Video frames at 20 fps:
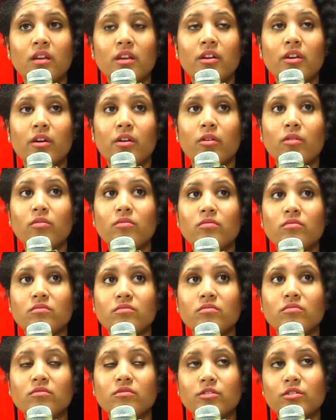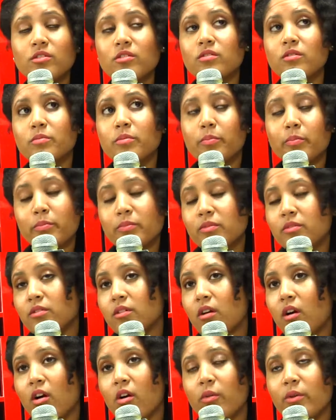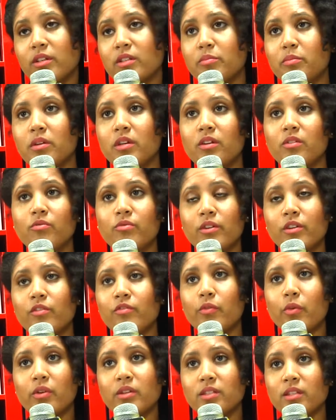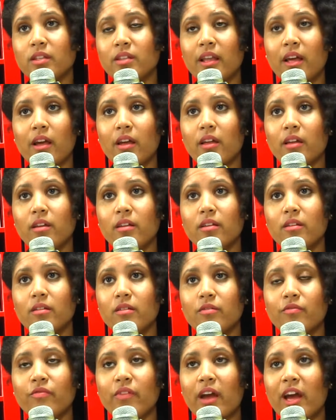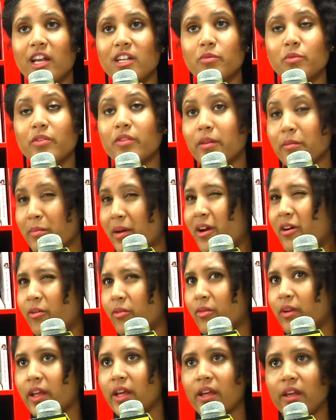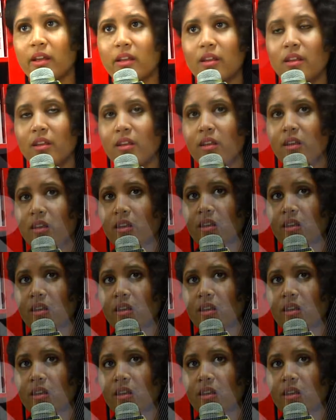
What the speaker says: you know, just to always be reinforcing that fact within my own head.